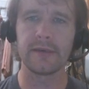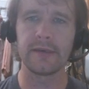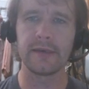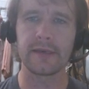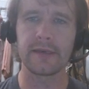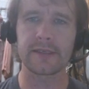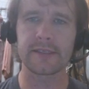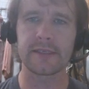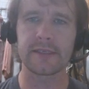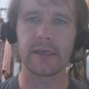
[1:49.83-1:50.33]
in
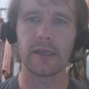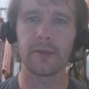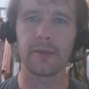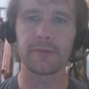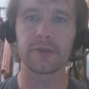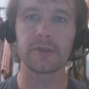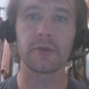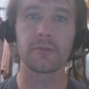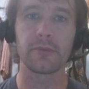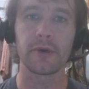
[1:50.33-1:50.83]
Excel up
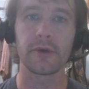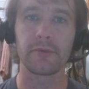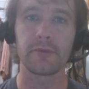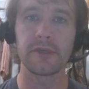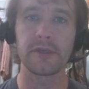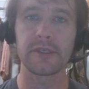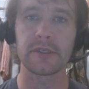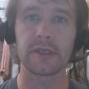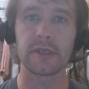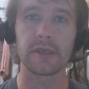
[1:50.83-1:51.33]
until pretty
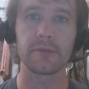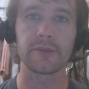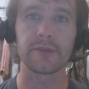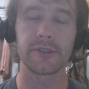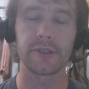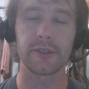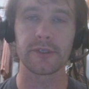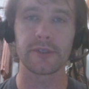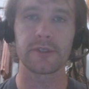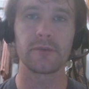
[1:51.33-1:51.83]
recently was
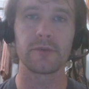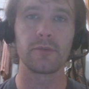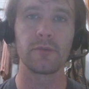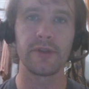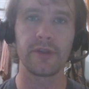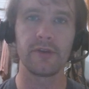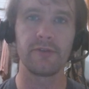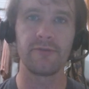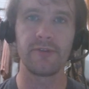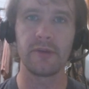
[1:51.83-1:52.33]
just
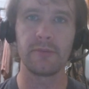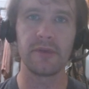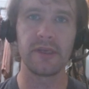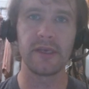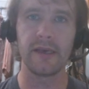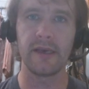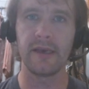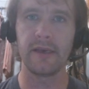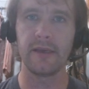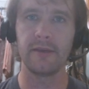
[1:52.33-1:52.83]
within
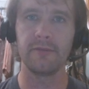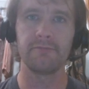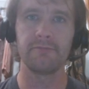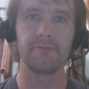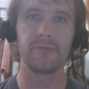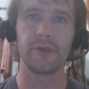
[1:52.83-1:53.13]
VBA.